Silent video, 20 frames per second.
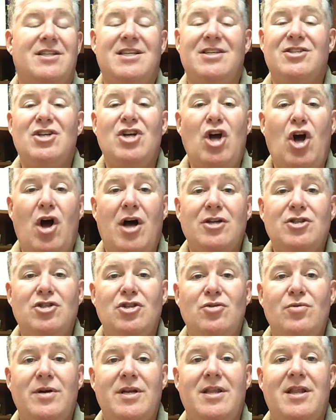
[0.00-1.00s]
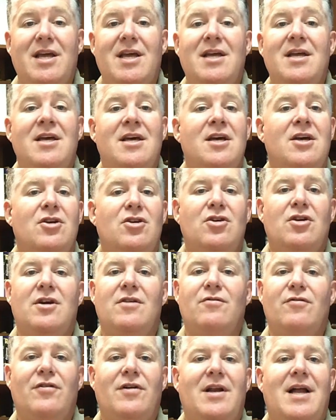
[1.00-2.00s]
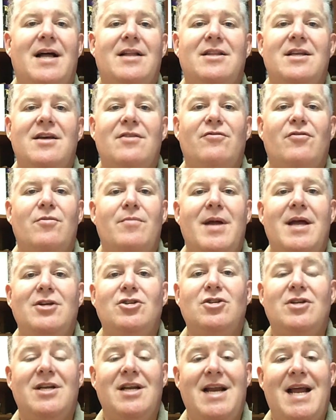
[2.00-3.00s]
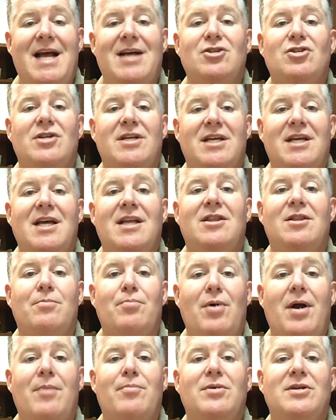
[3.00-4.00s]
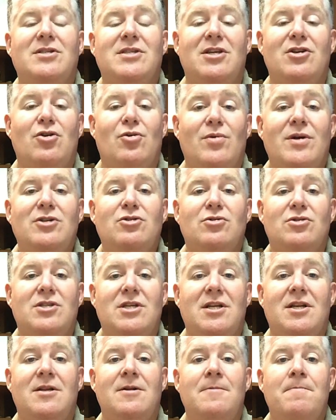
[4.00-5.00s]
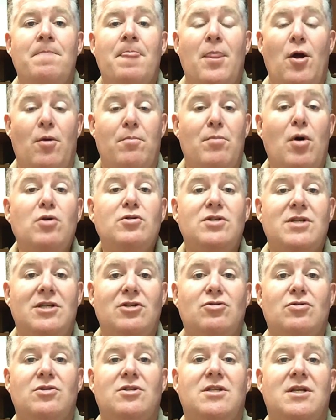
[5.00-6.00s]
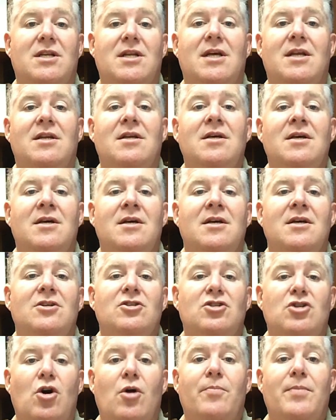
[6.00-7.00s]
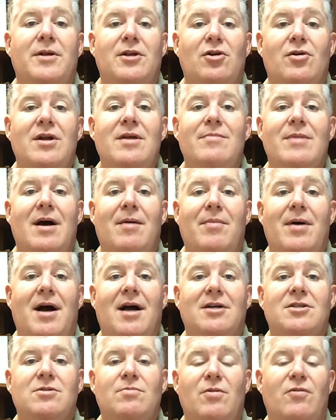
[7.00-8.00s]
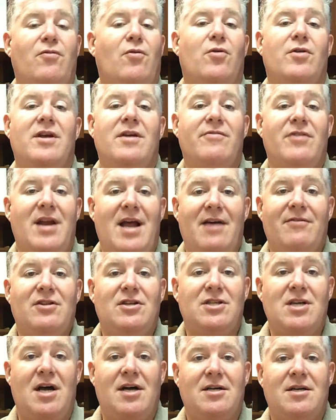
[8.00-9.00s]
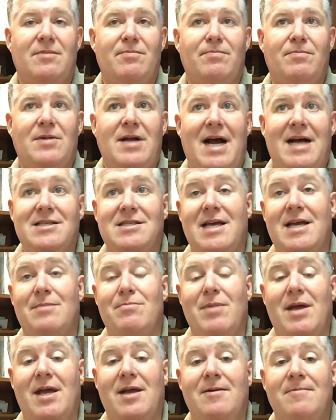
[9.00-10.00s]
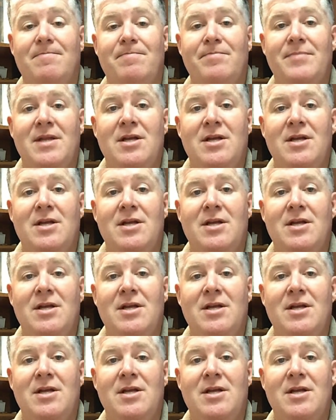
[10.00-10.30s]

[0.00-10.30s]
It doesn't cost you anything. You can fill out the information and actually get the properties that you're interested or most interested in show up in your email box before you even have to talk to guys like me.